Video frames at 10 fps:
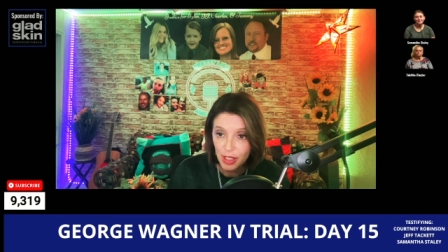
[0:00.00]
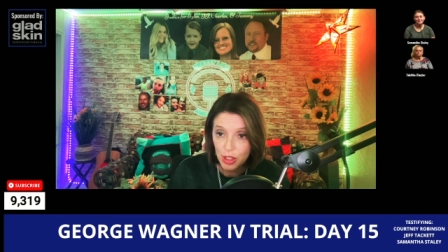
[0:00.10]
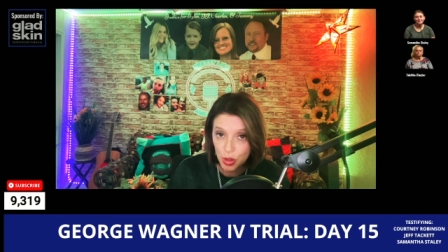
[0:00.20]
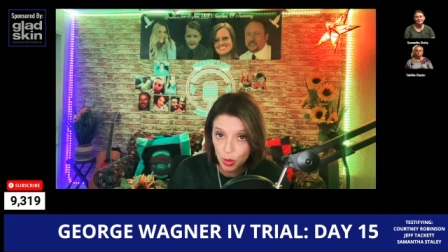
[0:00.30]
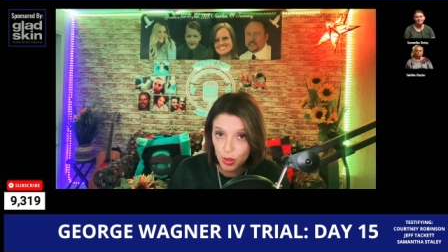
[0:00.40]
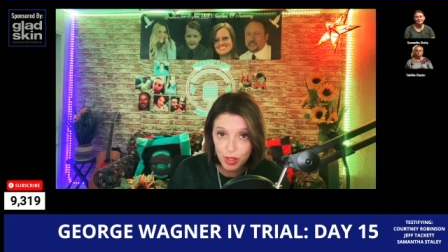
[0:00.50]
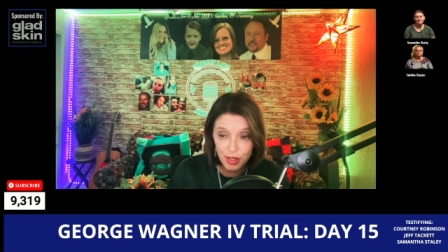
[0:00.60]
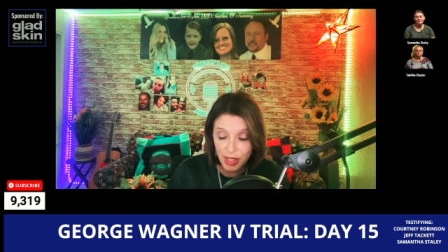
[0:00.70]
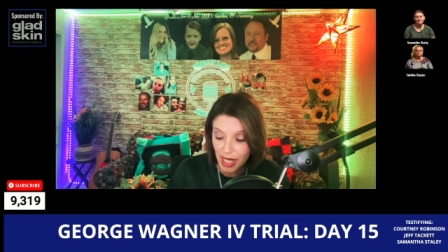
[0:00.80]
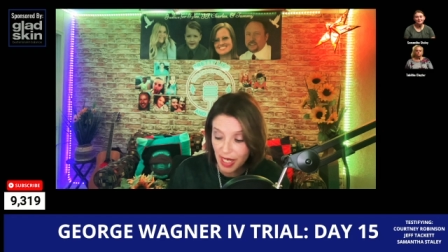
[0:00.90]

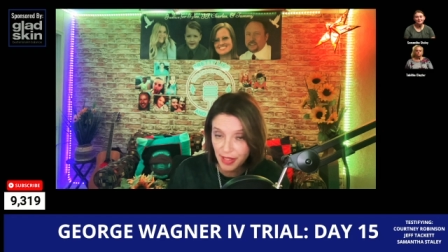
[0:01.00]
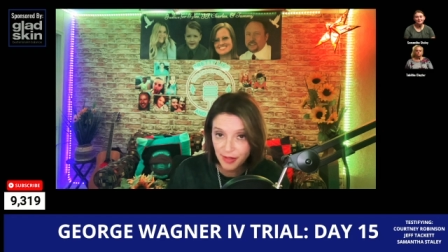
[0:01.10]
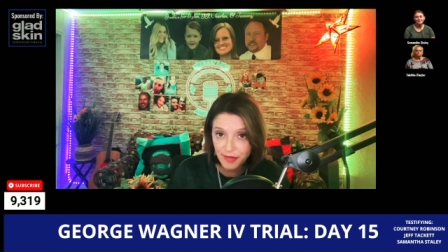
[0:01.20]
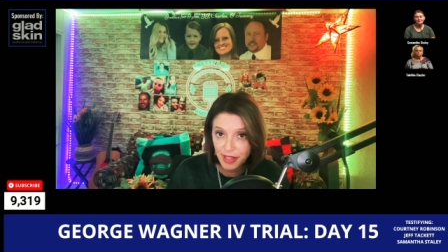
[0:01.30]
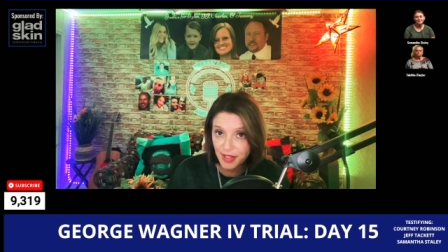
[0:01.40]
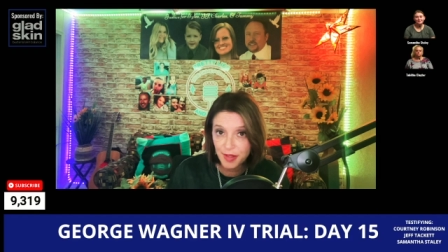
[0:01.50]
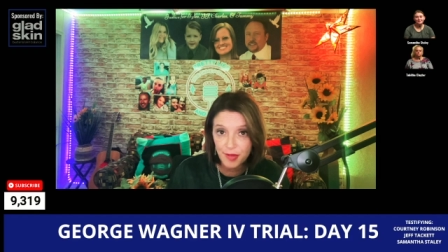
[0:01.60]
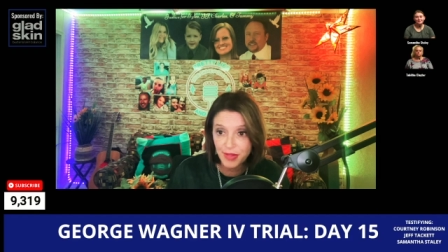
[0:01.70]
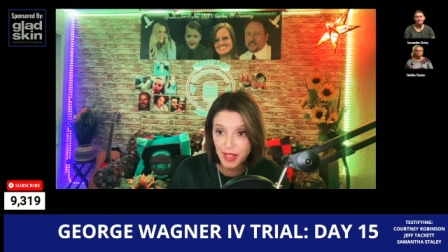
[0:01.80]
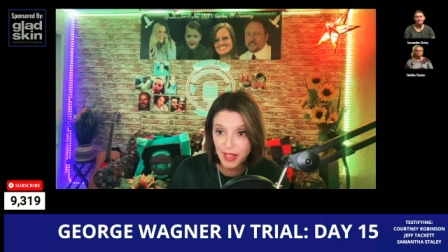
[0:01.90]
George kind of did his
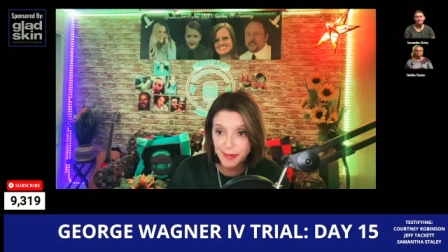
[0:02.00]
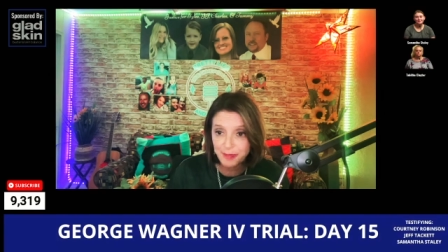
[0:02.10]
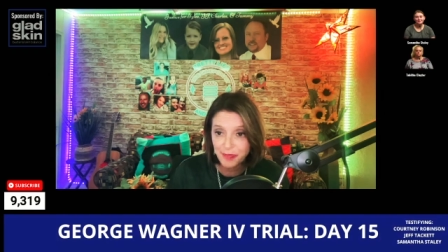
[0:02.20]
own thing.